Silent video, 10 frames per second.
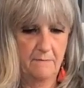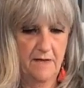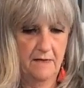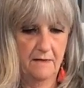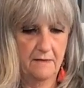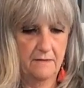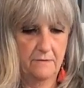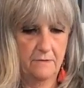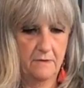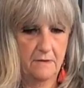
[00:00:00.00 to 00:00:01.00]
Before my
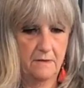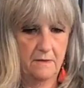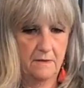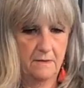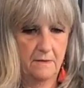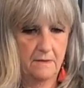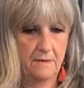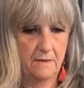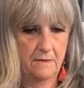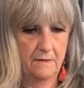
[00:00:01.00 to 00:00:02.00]
glue
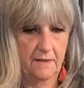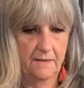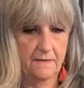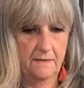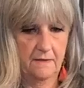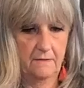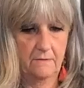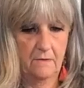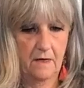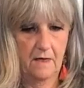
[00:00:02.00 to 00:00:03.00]

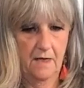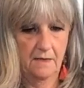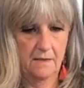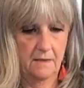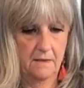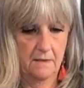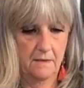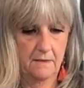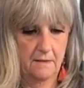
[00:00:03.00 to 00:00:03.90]
gets too hot